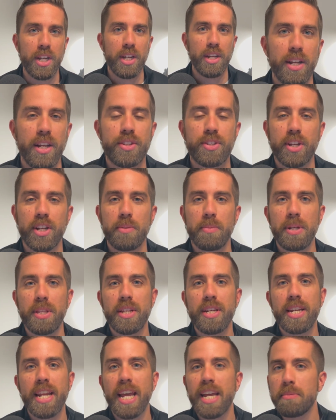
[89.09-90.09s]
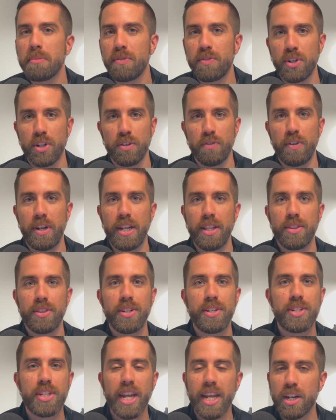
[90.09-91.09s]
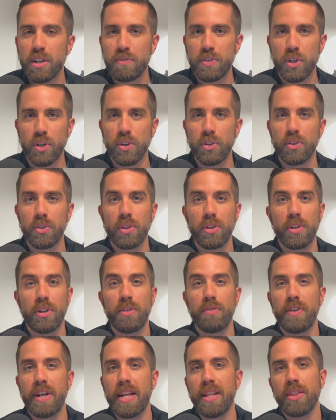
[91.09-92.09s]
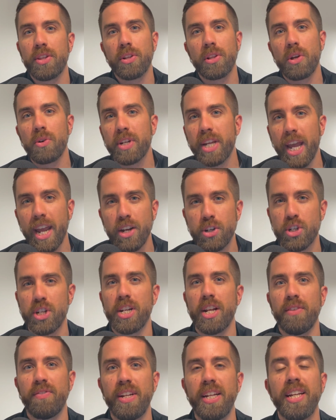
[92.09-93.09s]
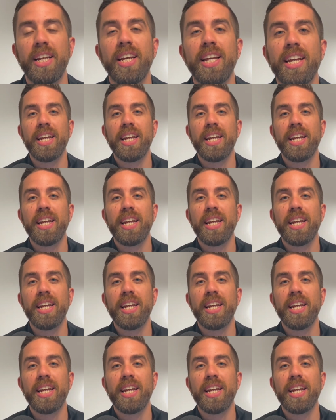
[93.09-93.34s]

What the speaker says: It's going to be the name of your event, the date of your event, the location of it.